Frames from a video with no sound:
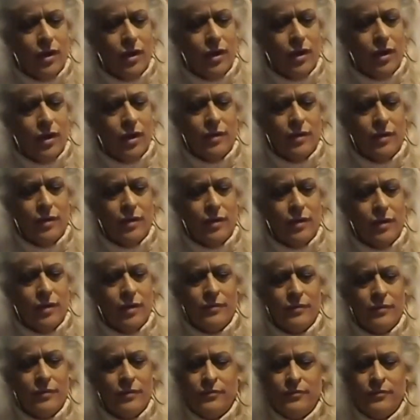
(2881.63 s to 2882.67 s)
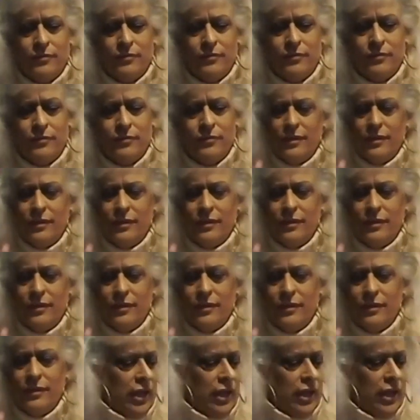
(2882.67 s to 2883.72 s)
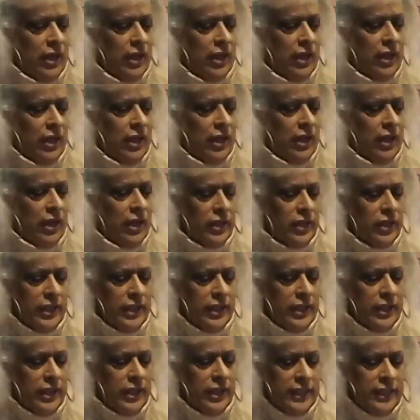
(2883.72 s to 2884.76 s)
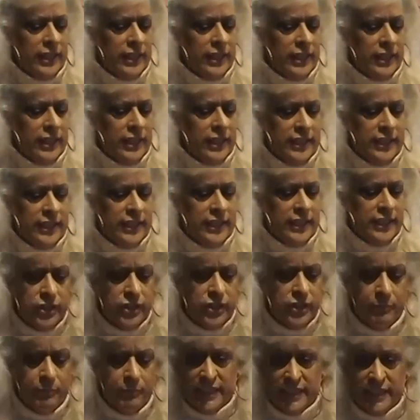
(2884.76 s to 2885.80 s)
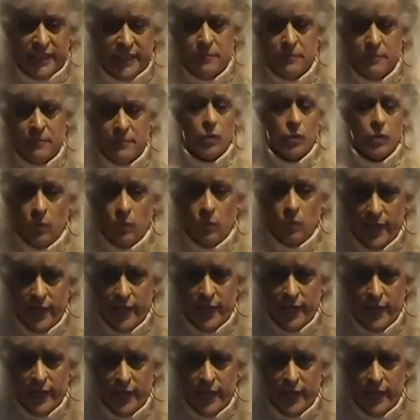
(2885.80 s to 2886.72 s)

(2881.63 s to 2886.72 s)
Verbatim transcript: School is not going to teach you about this stuff they only teach you the, the business end, which I